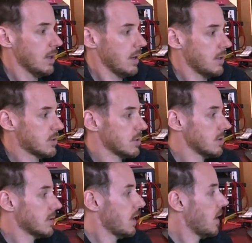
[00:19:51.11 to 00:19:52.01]
It's
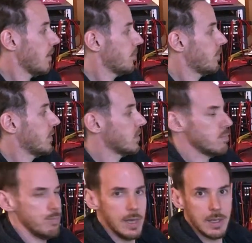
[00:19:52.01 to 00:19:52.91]
just because
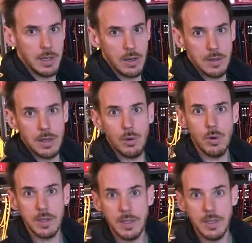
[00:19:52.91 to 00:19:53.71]
many analog